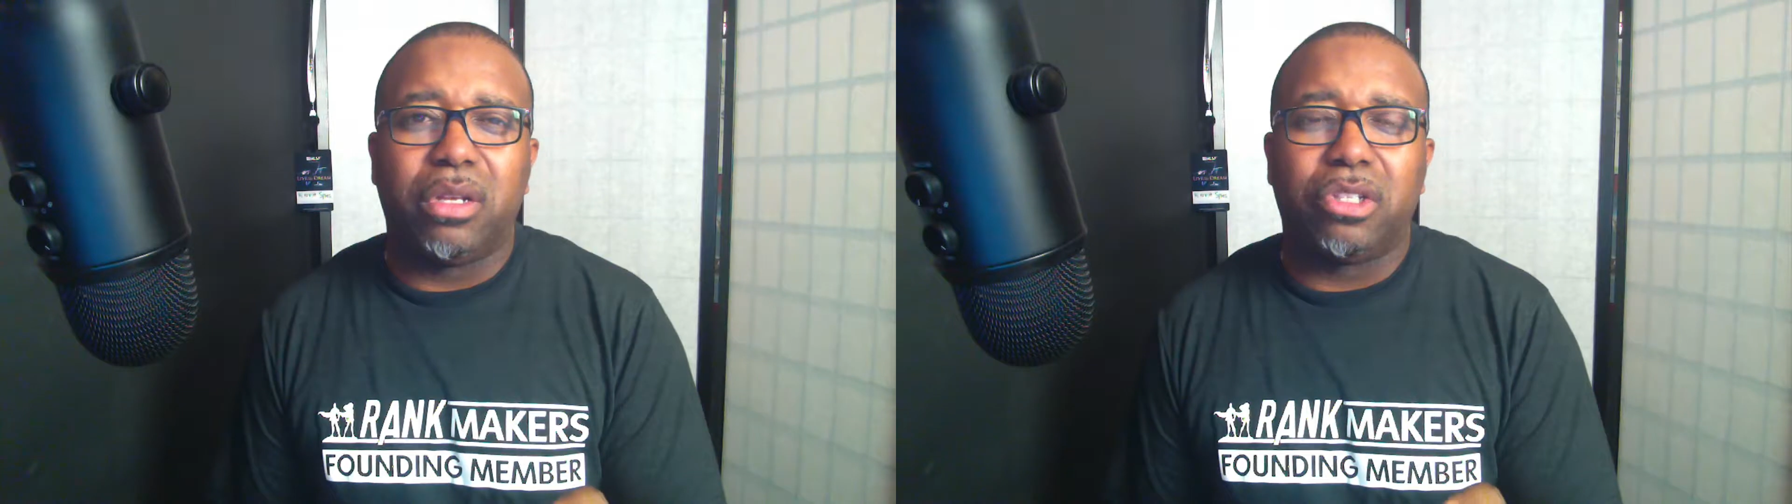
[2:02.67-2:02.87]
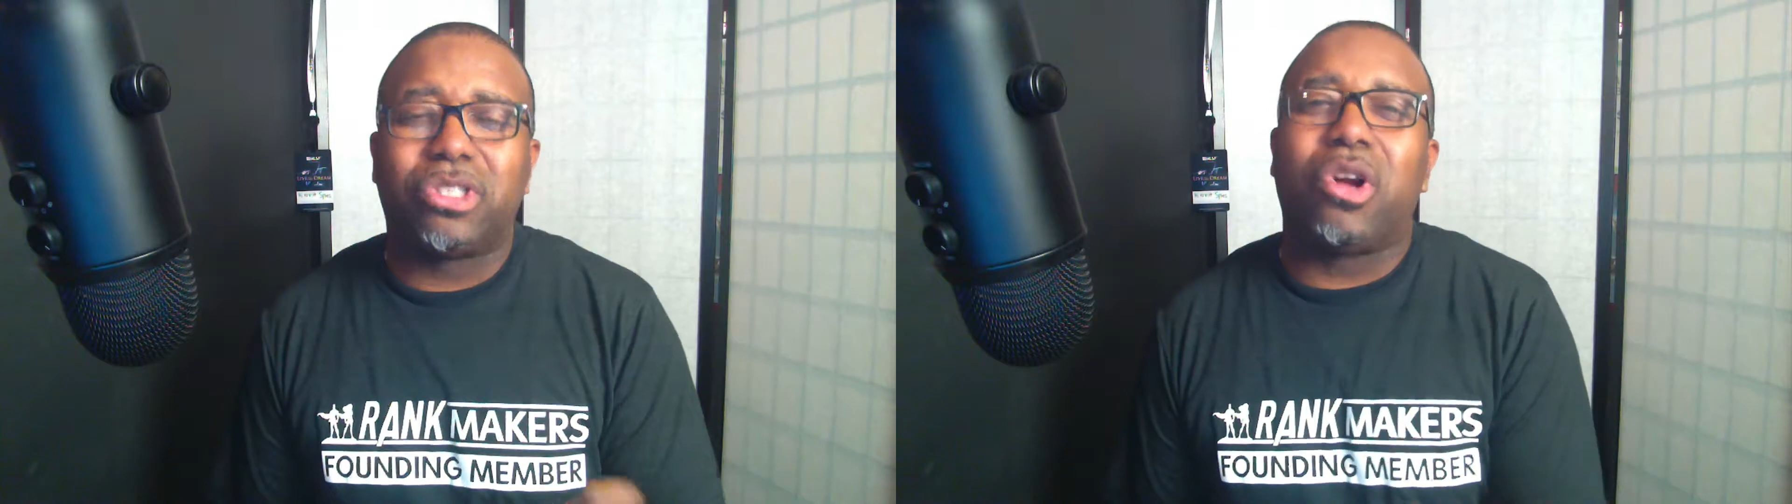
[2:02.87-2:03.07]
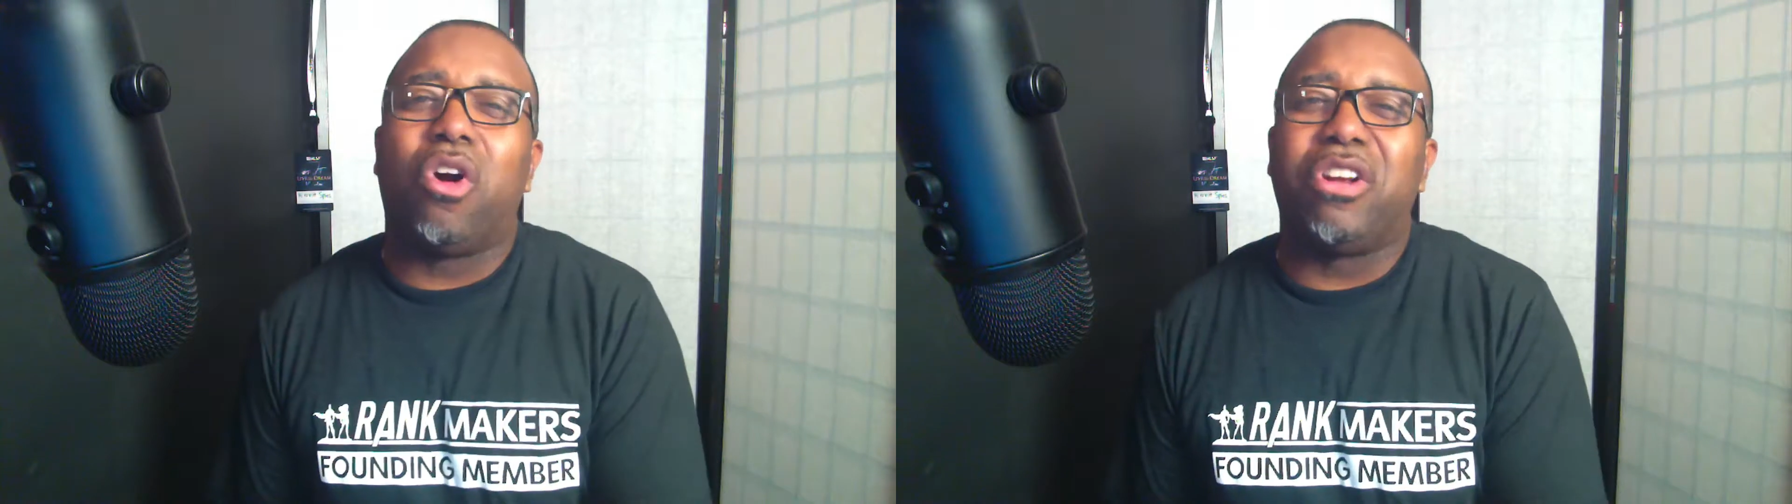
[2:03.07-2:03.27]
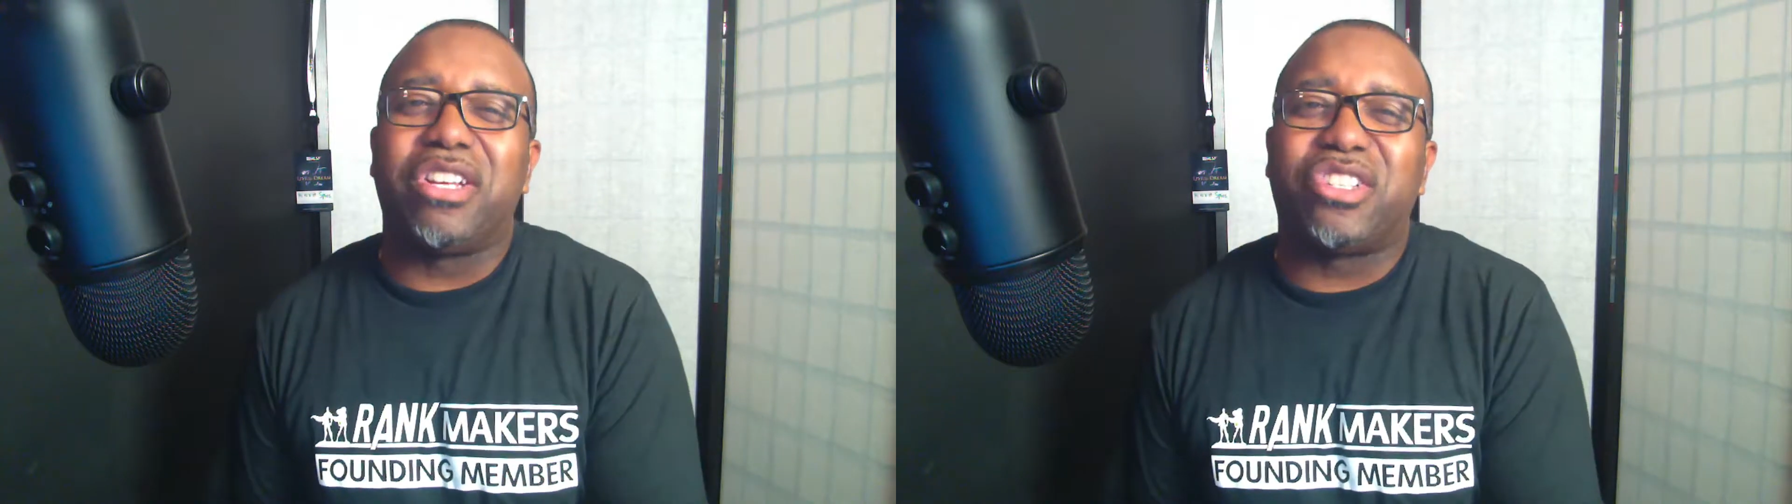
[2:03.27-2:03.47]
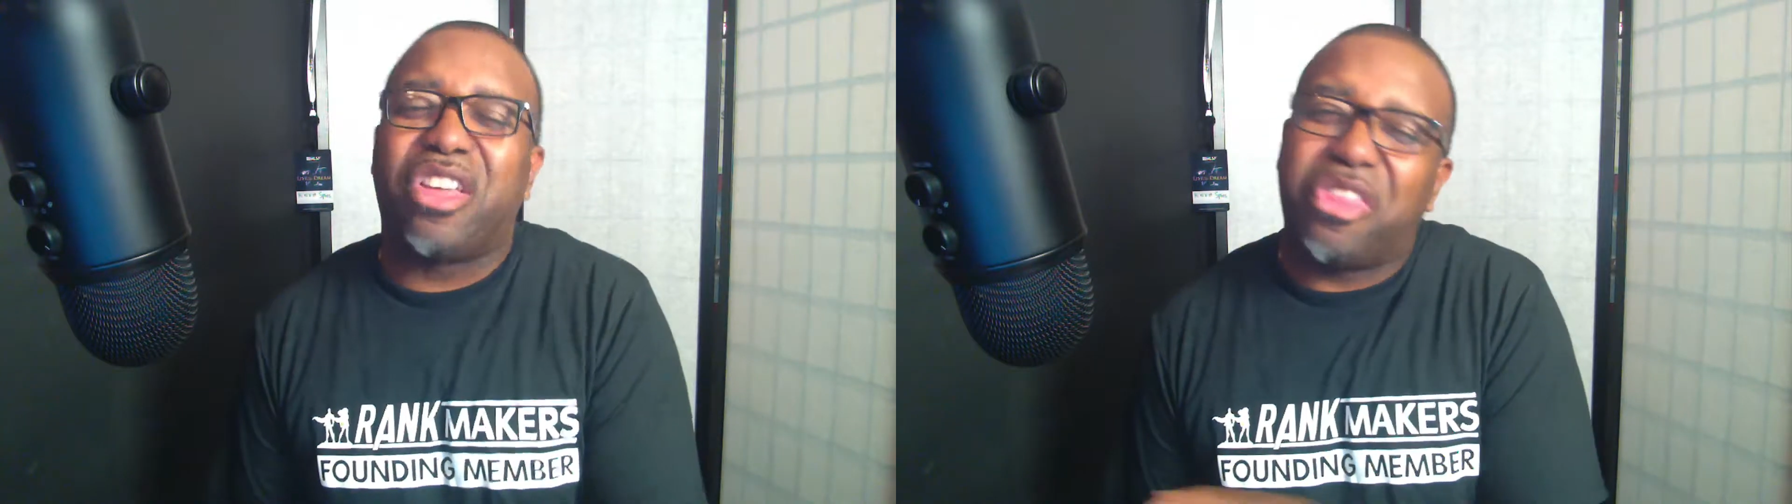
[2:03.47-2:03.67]

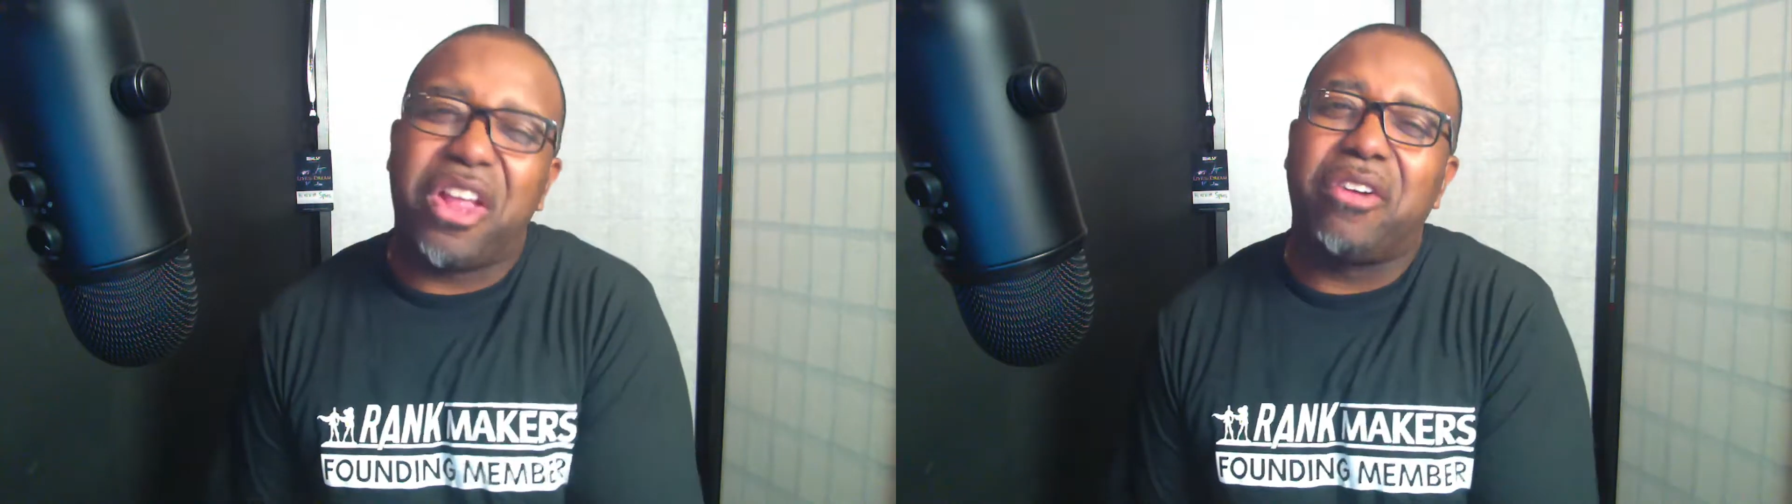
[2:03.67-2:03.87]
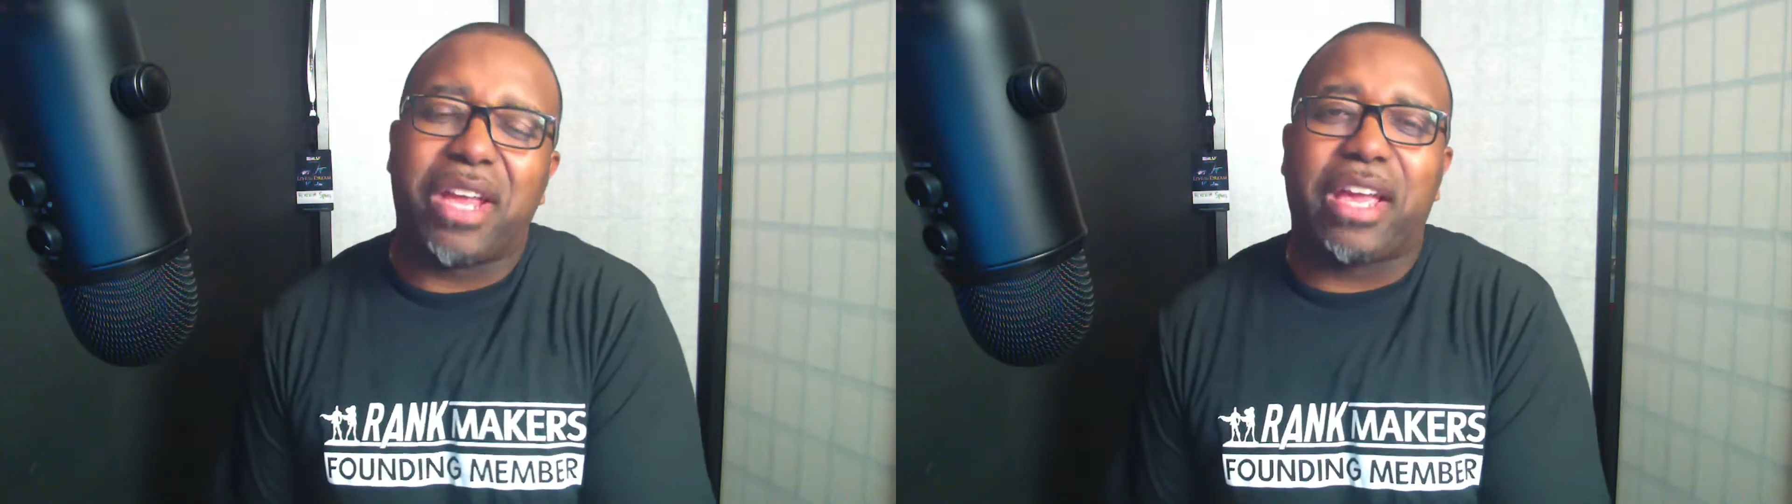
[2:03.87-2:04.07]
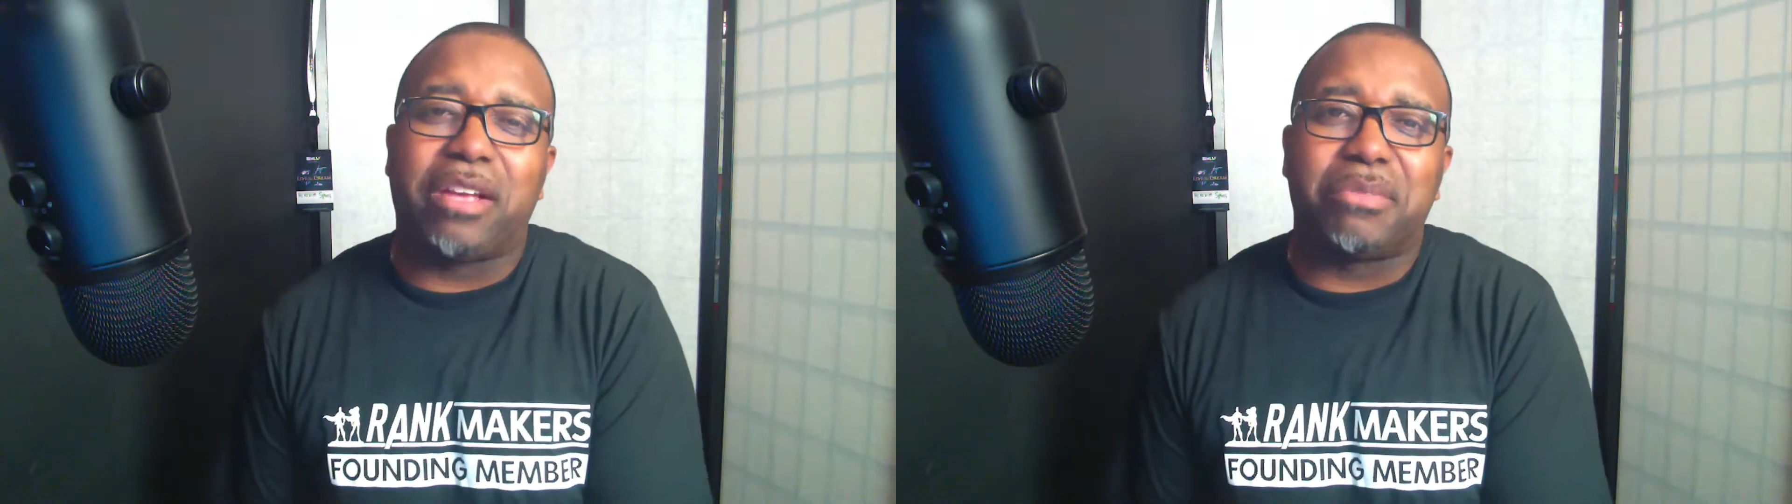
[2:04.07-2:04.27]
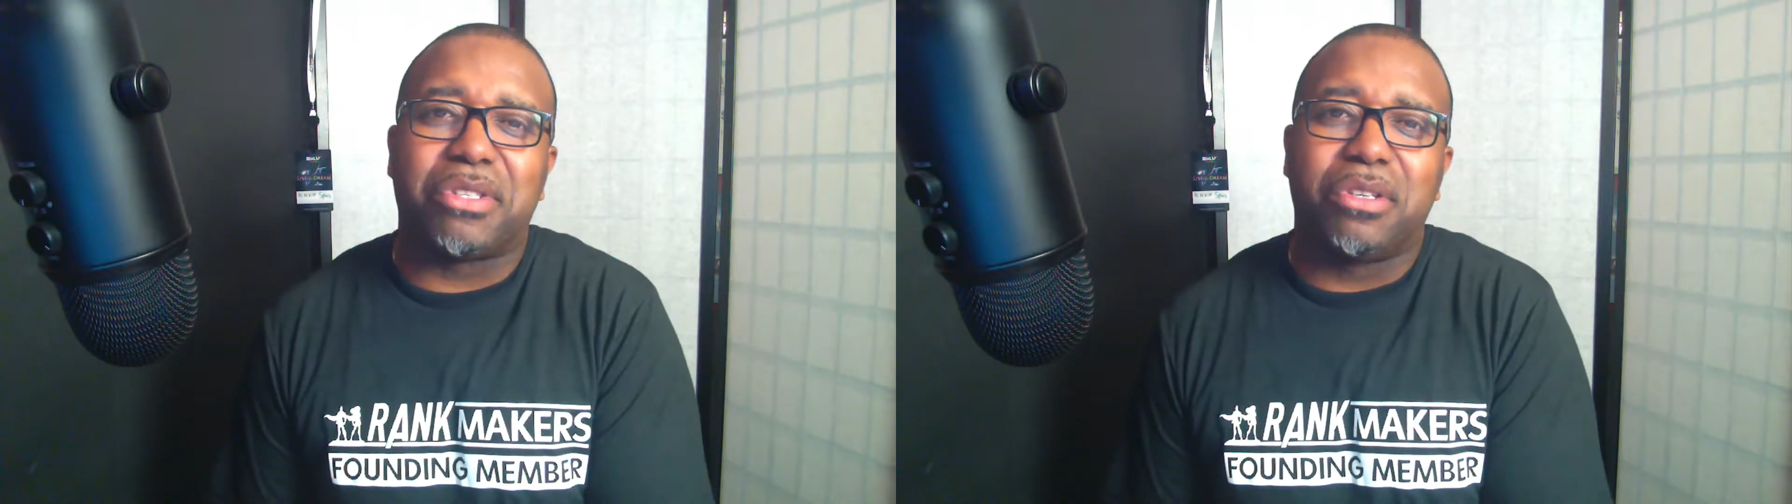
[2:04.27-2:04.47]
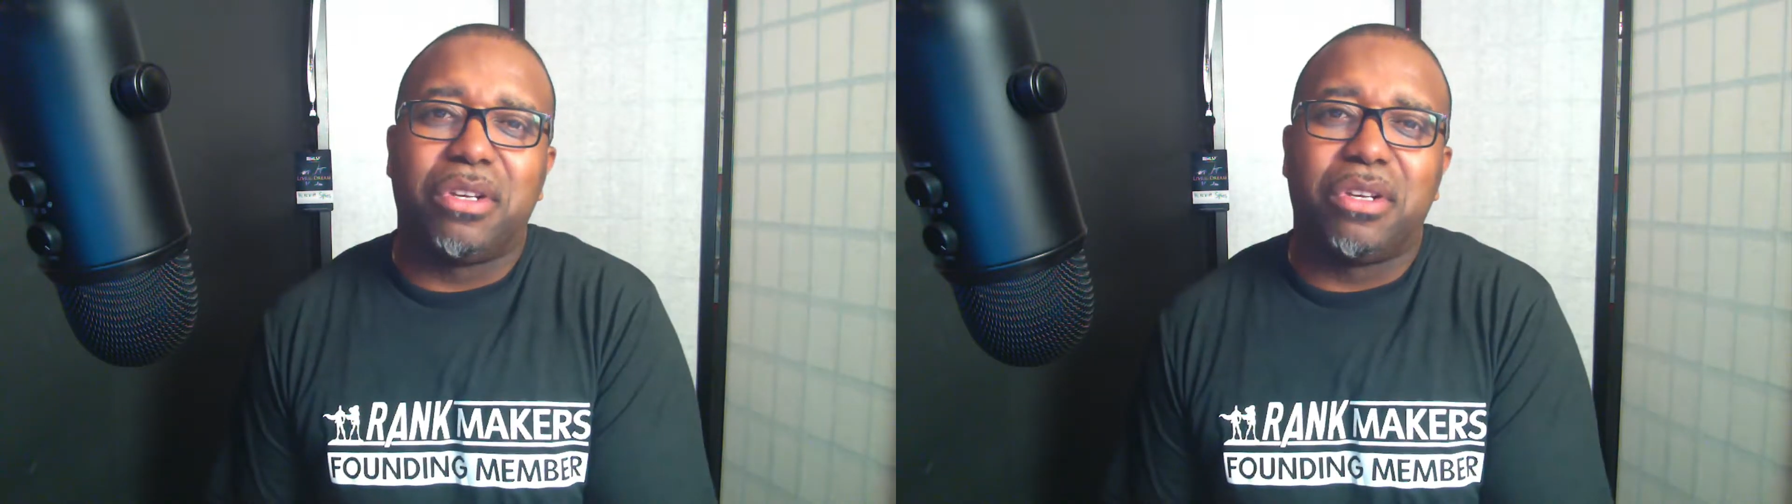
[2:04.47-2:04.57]
tarnish their names.